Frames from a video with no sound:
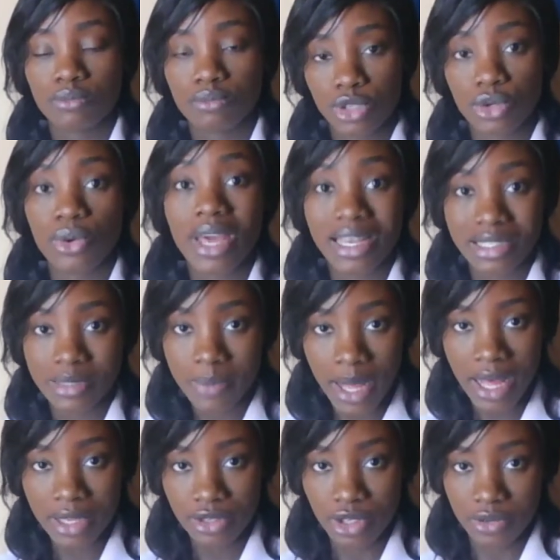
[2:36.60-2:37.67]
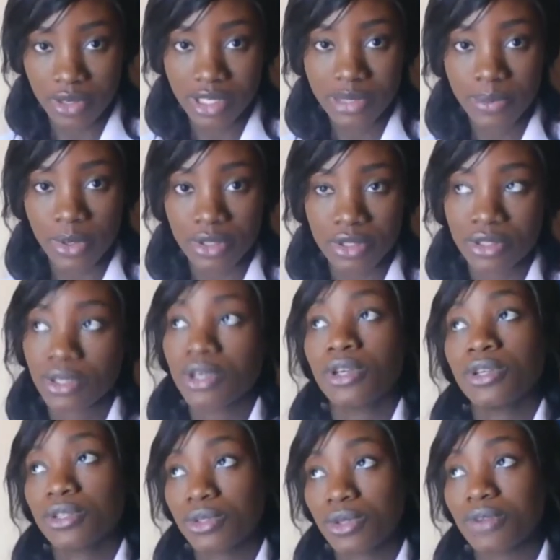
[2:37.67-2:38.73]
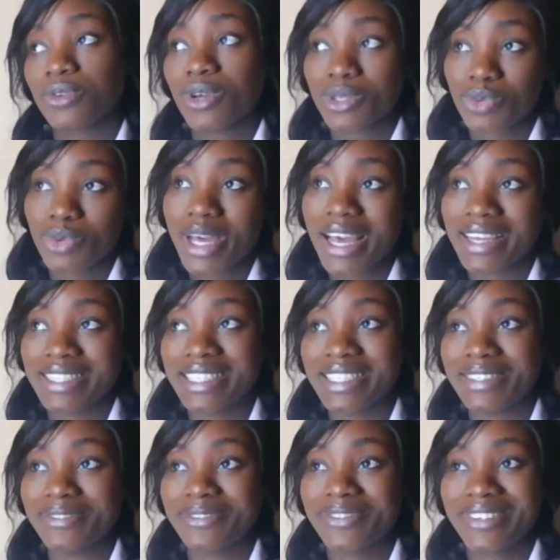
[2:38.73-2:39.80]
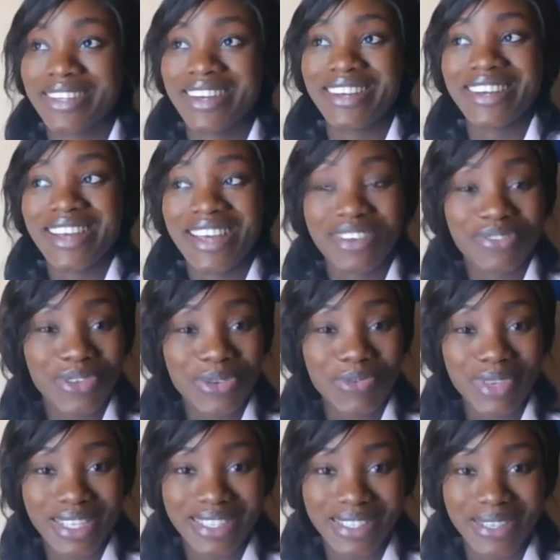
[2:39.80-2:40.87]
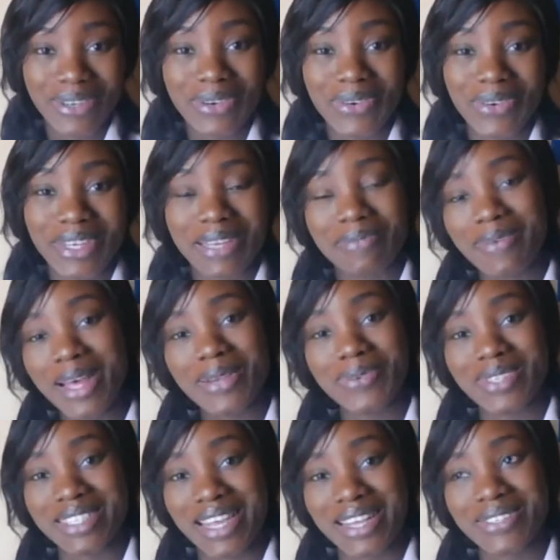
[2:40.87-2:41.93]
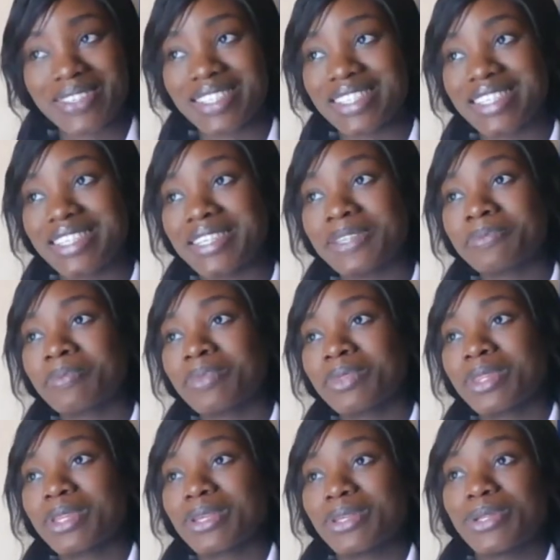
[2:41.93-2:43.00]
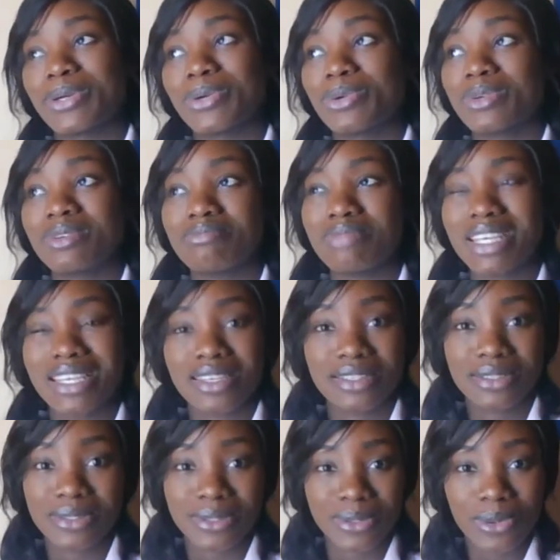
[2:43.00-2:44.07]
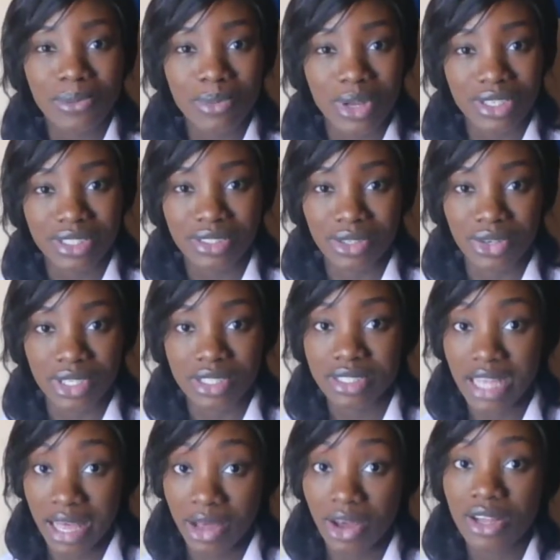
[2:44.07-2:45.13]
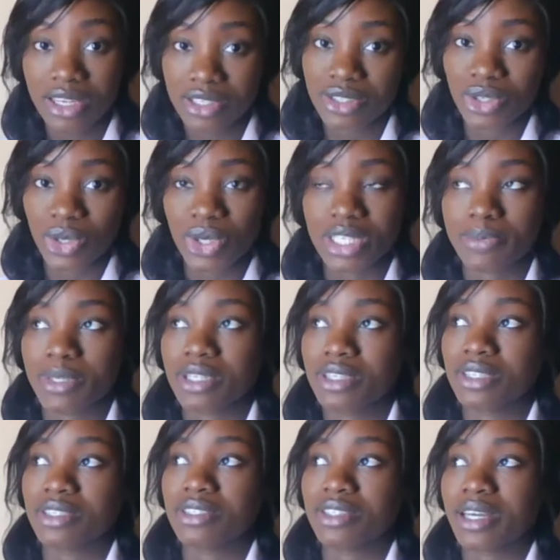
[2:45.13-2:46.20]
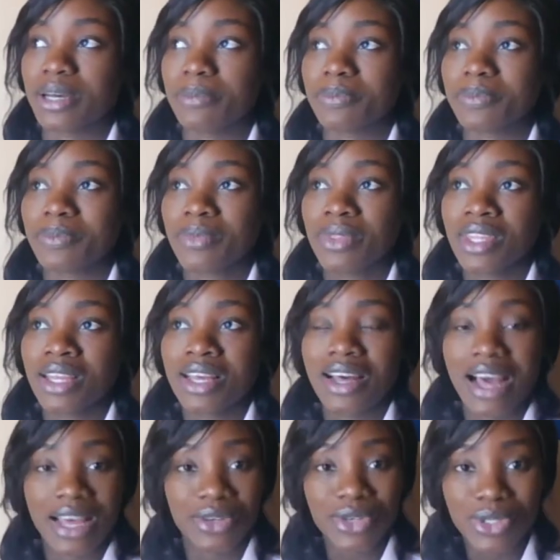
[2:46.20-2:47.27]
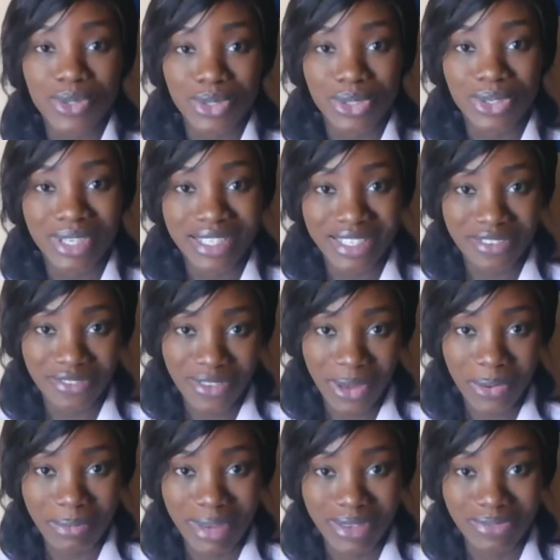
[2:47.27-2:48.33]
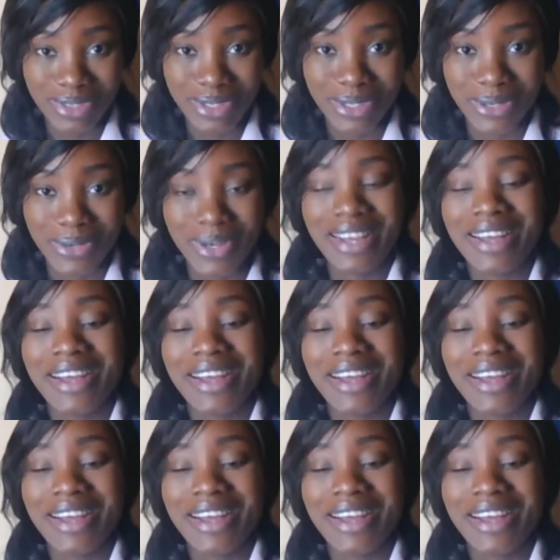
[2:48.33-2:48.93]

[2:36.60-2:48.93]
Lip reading: you know, expand your response. So, of course, where I live, a few minutes ago, a bird was actually, you know, making so much noise. I call it noise because I knew it was going to interfere with my video.